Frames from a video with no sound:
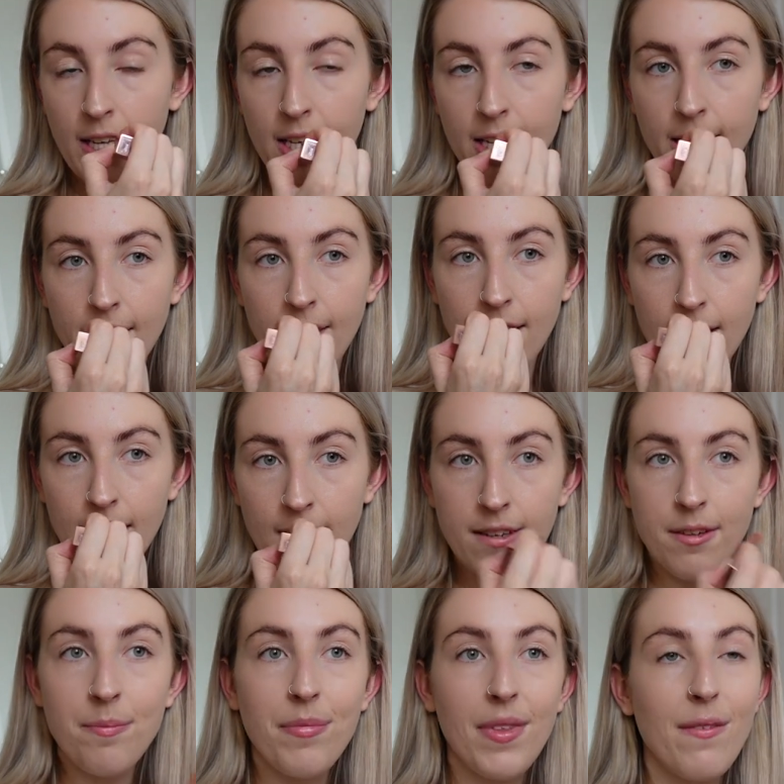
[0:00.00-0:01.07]
I
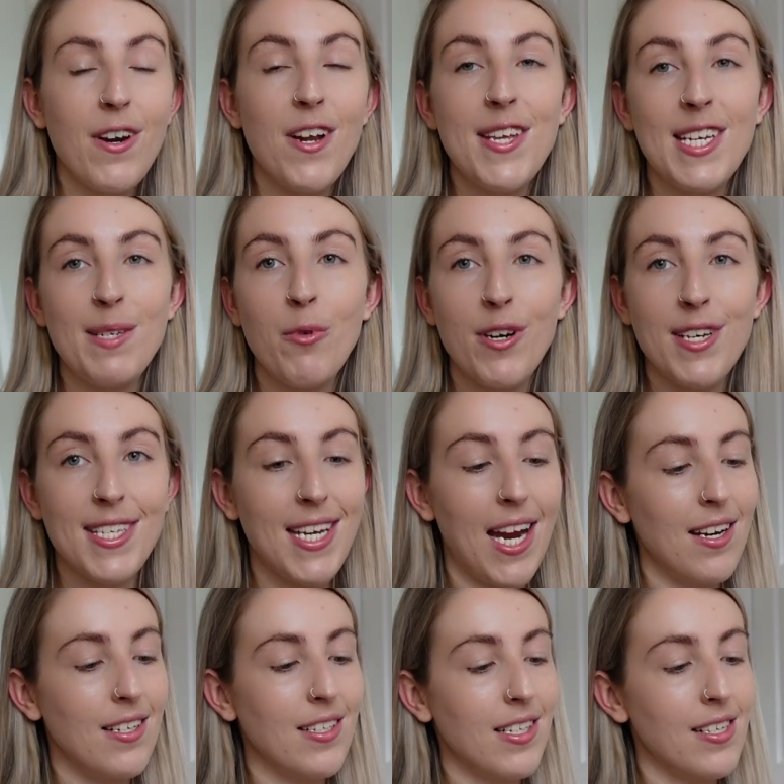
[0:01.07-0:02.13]
feel like this is my
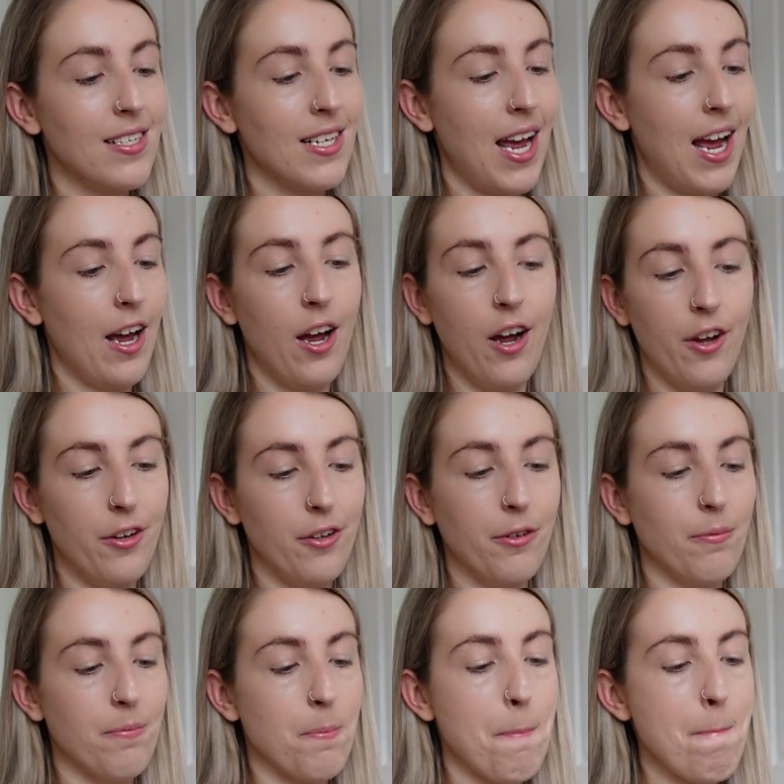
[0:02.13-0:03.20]
standard at
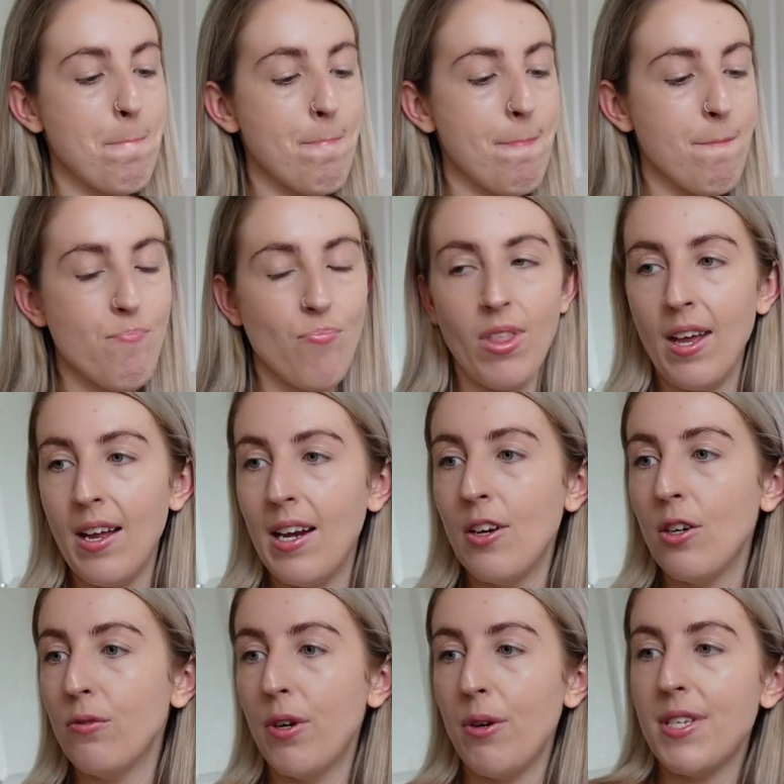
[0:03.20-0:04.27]
home
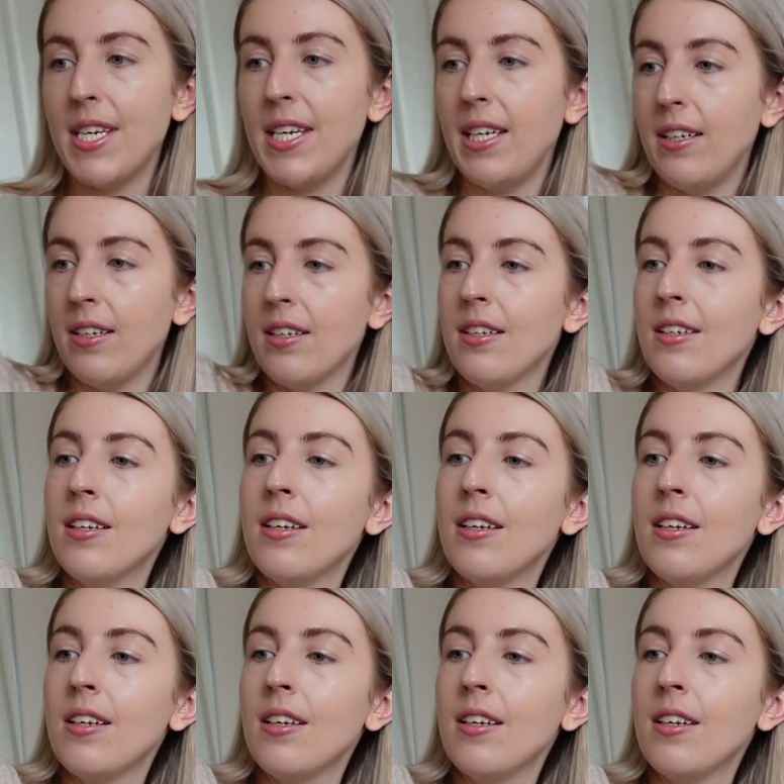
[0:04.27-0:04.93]
little routine.